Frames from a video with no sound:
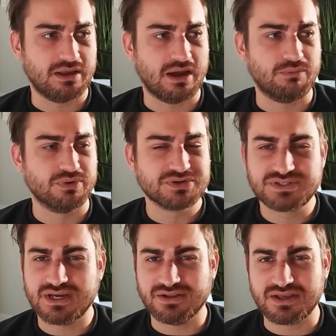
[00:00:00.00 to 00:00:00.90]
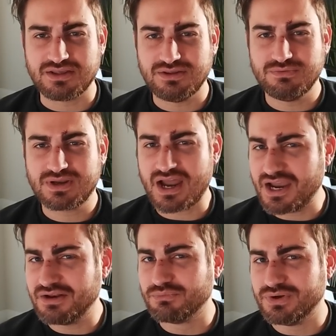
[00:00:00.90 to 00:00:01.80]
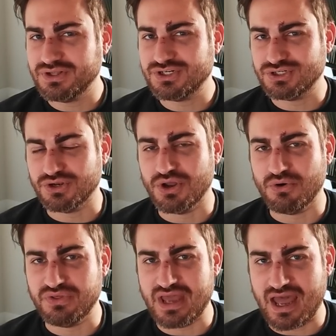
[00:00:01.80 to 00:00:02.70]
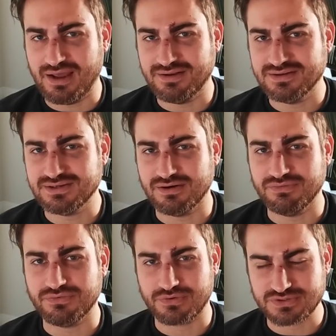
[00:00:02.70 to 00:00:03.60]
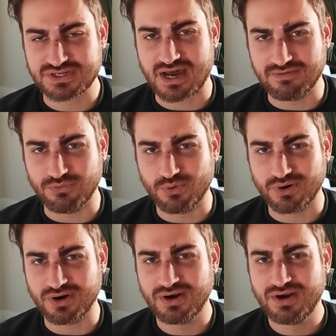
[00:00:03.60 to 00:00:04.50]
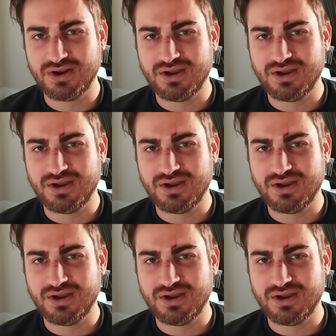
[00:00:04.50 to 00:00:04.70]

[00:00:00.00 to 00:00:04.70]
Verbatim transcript: I, I will say, like, you kind of really should know the end of the first God of War